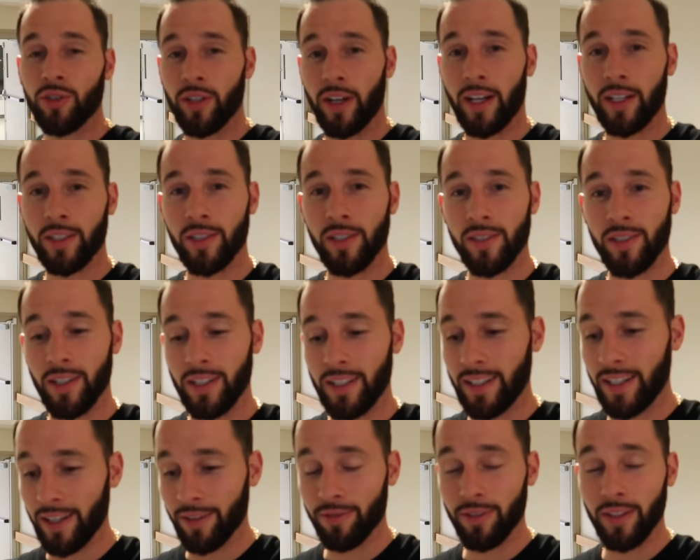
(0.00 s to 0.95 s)
contractions are
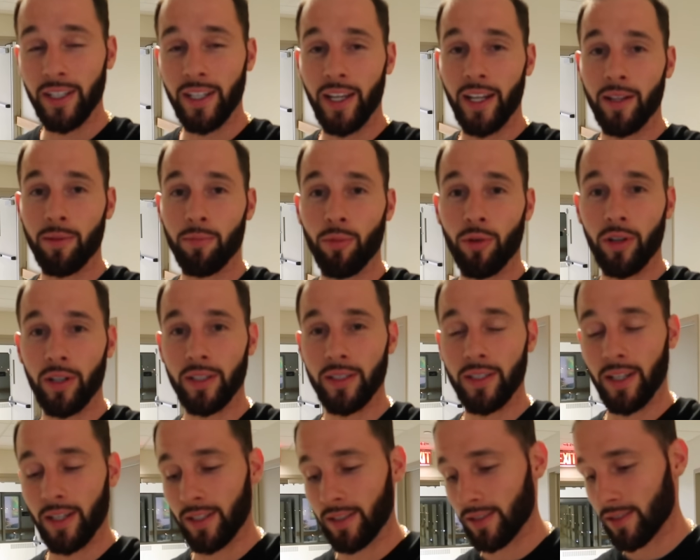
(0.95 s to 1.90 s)
definitely getting more
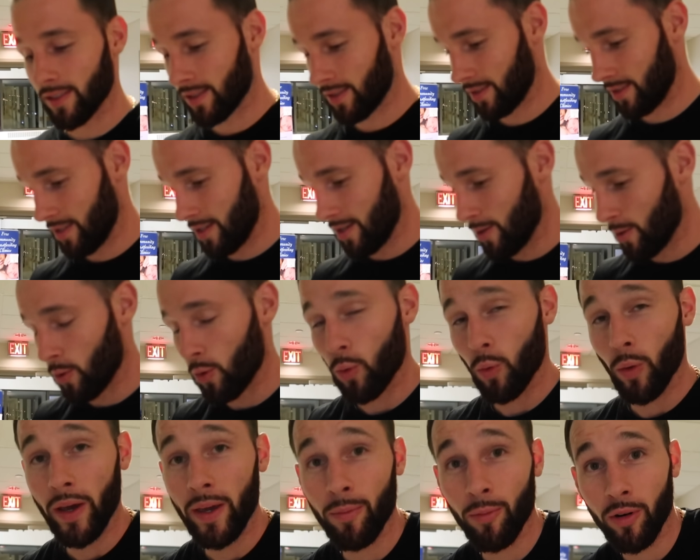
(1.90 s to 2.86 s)
intense,
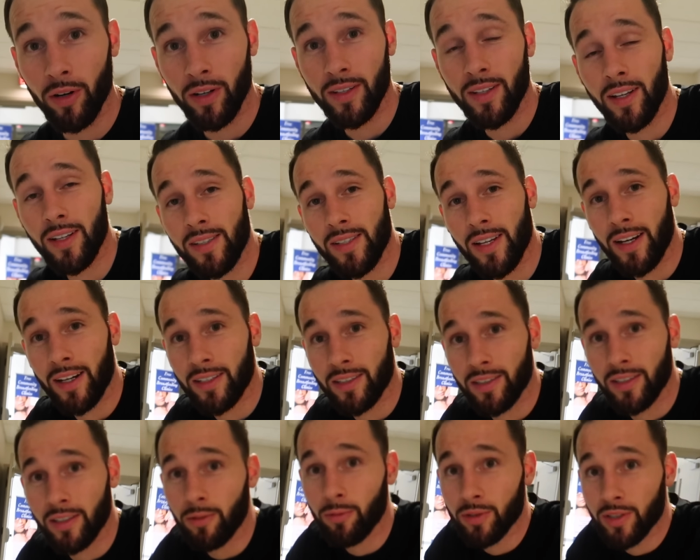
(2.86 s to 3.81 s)
way more intense
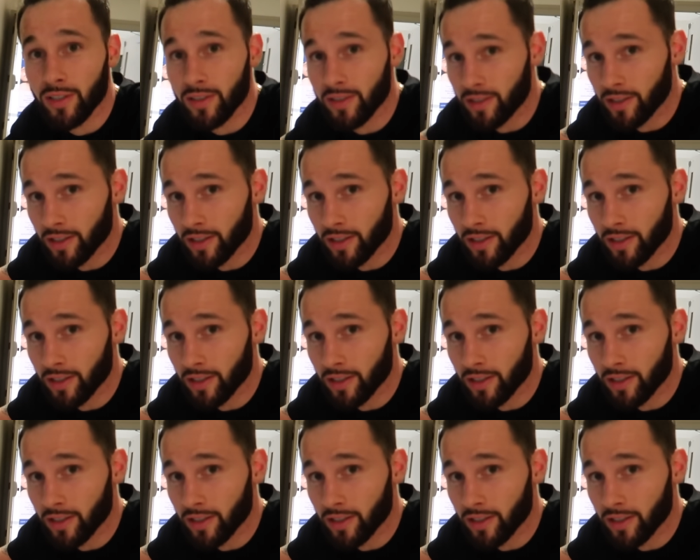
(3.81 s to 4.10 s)
actually, which is